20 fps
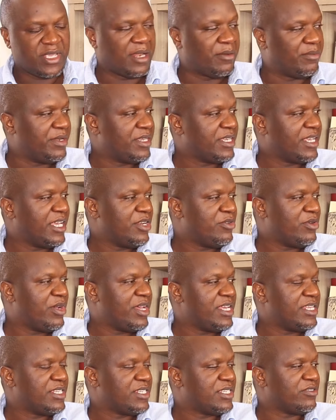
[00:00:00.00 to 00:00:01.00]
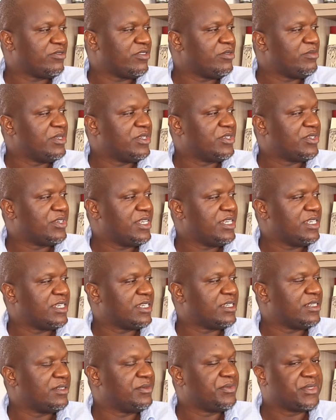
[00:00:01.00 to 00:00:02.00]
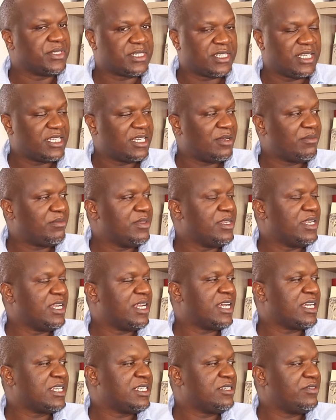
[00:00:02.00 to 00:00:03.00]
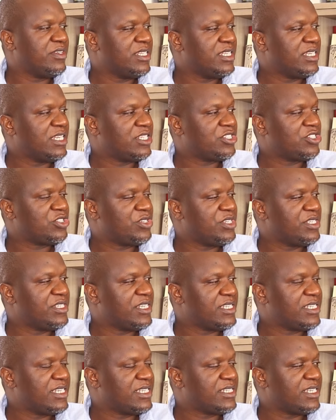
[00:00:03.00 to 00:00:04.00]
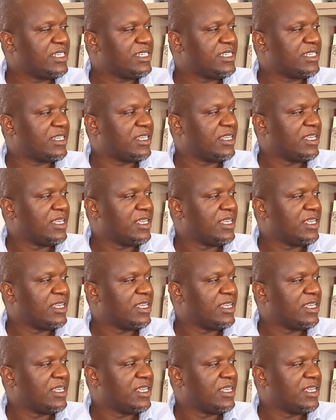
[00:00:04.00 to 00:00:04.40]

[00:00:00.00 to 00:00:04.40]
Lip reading: Can bring NYS if they've been trained. Mm-hmm. Set up and activate the National Disaster Center.